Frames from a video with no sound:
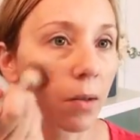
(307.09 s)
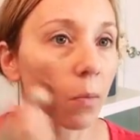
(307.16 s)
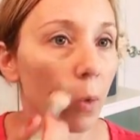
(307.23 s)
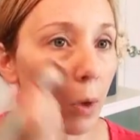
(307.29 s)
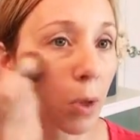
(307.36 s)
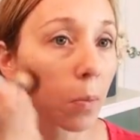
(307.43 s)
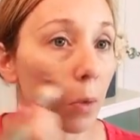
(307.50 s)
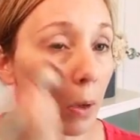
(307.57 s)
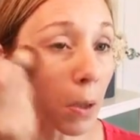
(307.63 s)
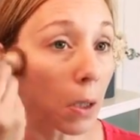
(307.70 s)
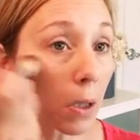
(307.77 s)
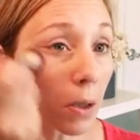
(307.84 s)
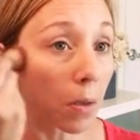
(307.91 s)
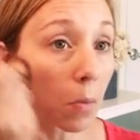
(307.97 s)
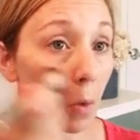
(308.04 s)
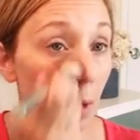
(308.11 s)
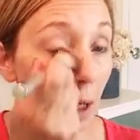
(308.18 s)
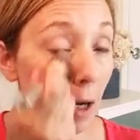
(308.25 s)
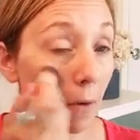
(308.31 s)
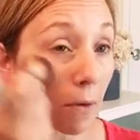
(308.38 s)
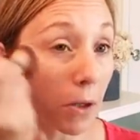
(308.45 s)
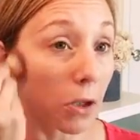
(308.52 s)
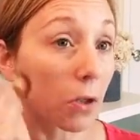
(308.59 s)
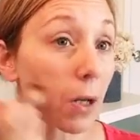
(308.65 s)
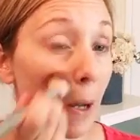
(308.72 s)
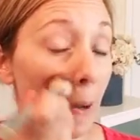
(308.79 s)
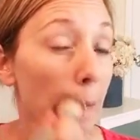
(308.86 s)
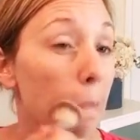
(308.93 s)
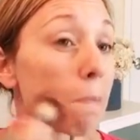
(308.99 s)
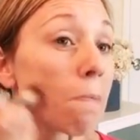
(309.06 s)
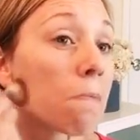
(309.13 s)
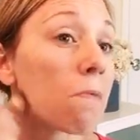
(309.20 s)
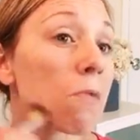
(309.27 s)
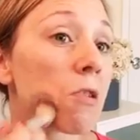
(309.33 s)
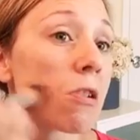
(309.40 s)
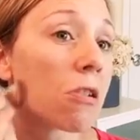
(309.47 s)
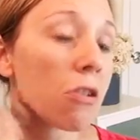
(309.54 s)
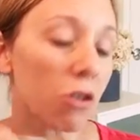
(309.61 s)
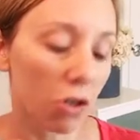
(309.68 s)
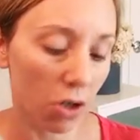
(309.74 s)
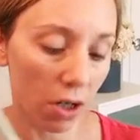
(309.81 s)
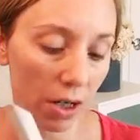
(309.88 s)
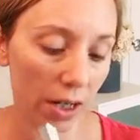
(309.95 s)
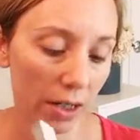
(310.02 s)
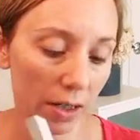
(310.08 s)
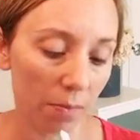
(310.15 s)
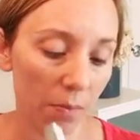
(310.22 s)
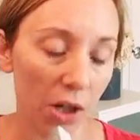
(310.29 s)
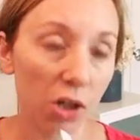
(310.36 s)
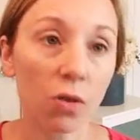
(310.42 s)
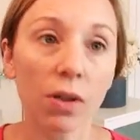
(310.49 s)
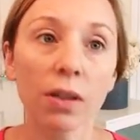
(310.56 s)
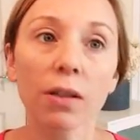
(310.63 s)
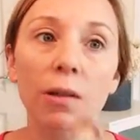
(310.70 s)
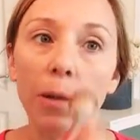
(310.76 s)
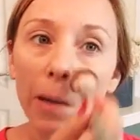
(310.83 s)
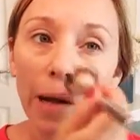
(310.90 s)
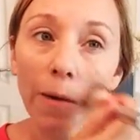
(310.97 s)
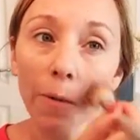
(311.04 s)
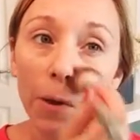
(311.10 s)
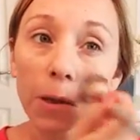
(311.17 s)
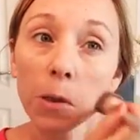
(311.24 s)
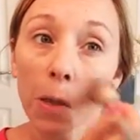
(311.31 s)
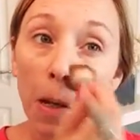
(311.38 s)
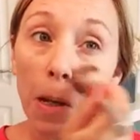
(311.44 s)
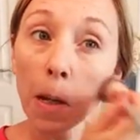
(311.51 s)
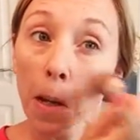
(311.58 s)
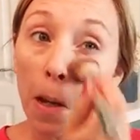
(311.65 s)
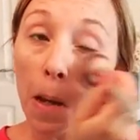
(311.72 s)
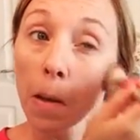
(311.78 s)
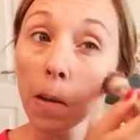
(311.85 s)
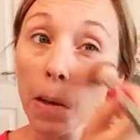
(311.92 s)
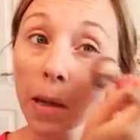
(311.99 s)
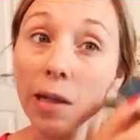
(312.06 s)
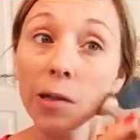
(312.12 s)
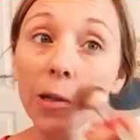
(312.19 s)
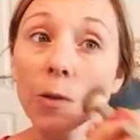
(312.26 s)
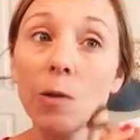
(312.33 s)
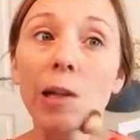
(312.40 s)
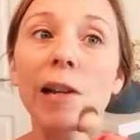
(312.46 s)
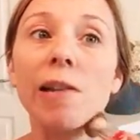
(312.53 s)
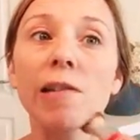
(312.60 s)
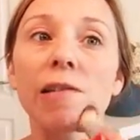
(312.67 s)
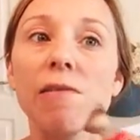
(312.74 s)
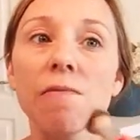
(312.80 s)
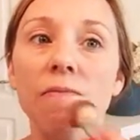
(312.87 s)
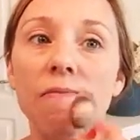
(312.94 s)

The more you put on, the more coverage you get. So you can get as much or as little coverage as you like.